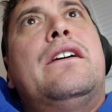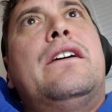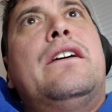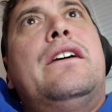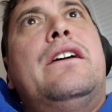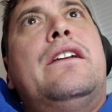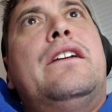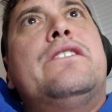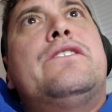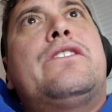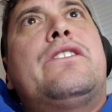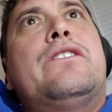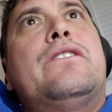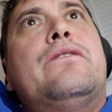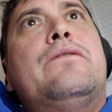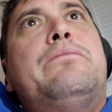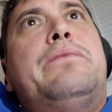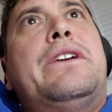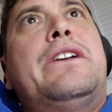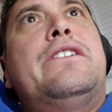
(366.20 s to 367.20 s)
An
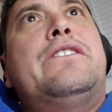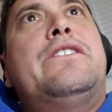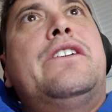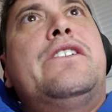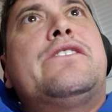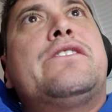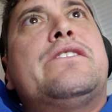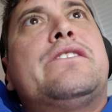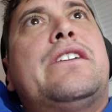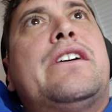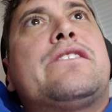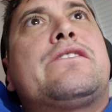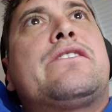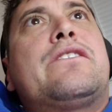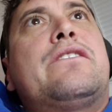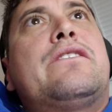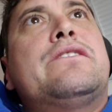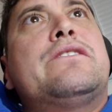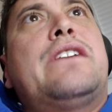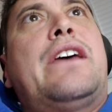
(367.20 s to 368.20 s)
internal penetration
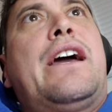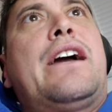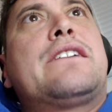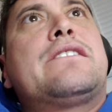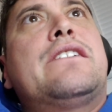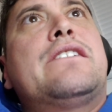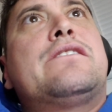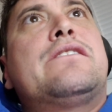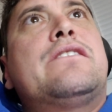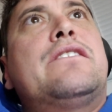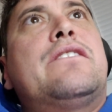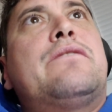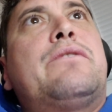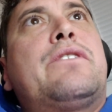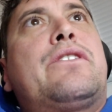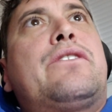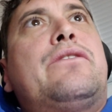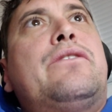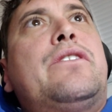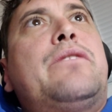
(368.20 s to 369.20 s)
tester is accessing a
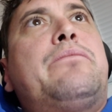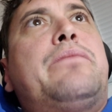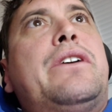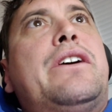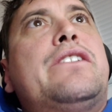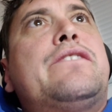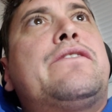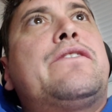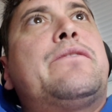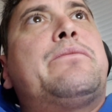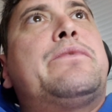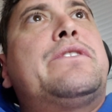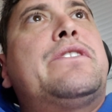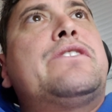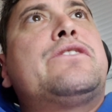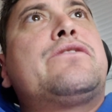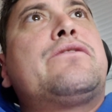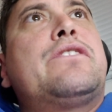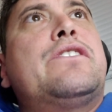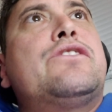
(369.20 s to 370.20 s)
recruiting page for
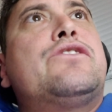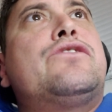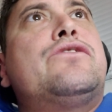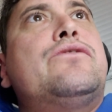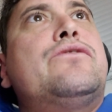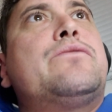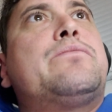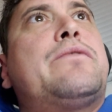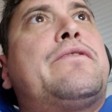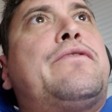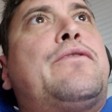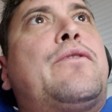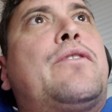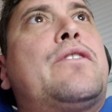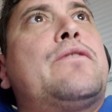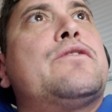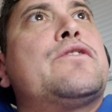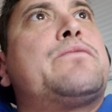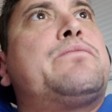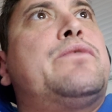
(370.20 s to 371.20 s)
potential issues before
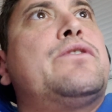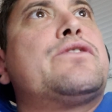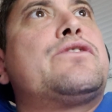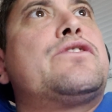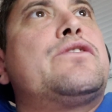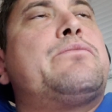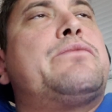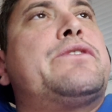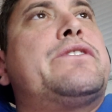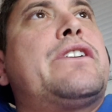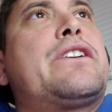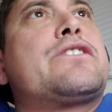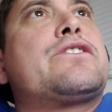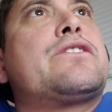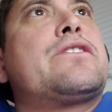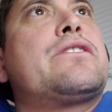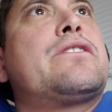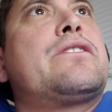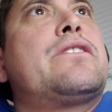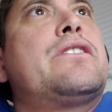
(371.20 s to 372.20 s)
it was pushed to the
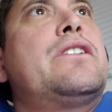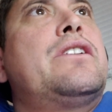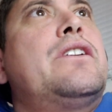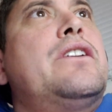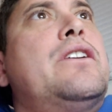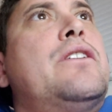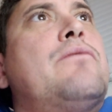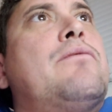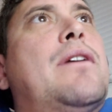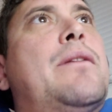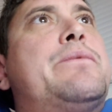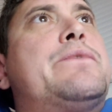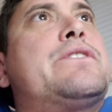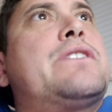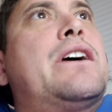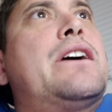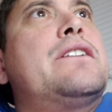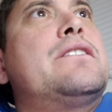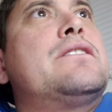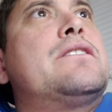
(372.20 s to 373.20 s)
production
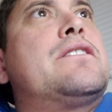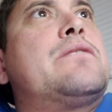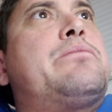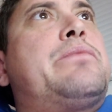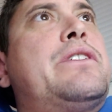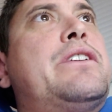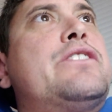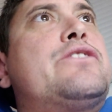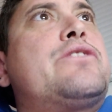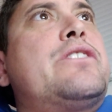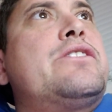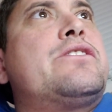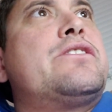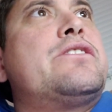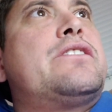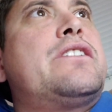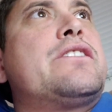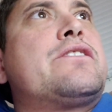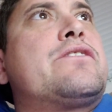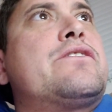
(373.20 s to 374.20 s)
website. The penetration
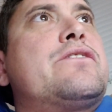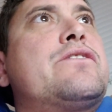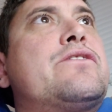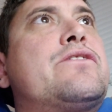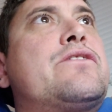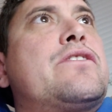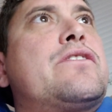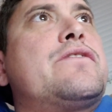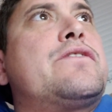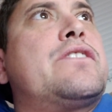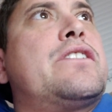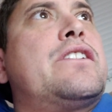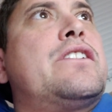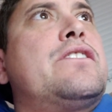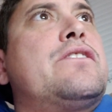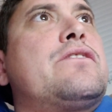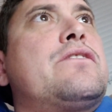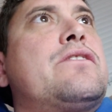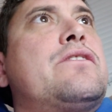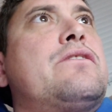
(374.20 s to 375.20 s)
tester observes
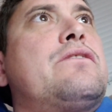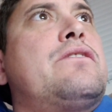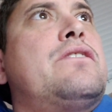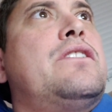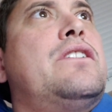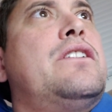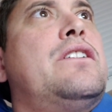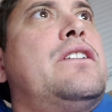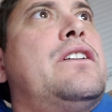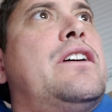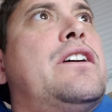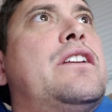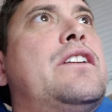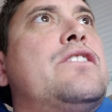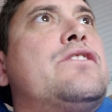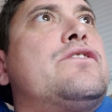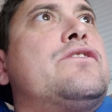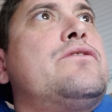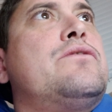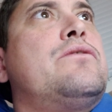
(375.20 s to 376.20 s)
an
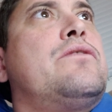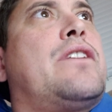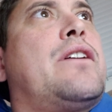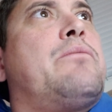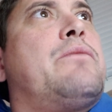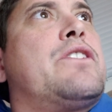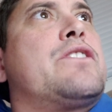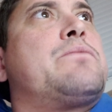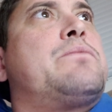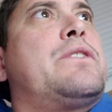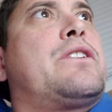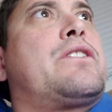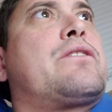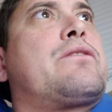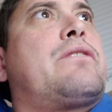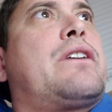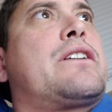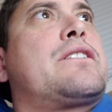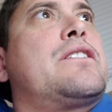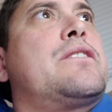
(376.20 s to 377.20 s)
issue that must be
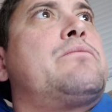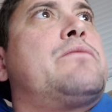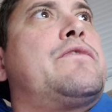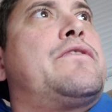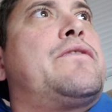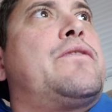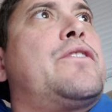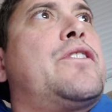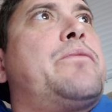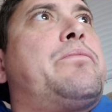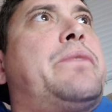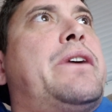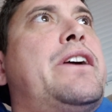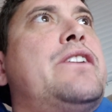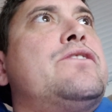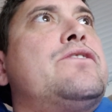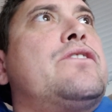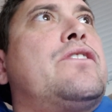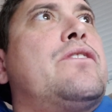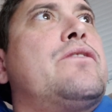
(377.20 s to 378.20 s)
corrected before the
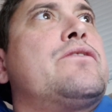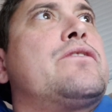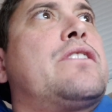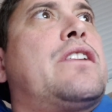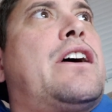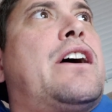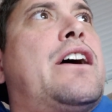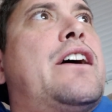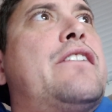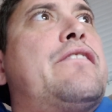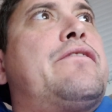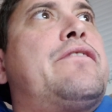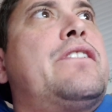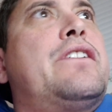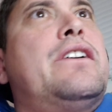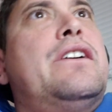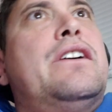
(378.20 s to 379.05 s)
page goes live.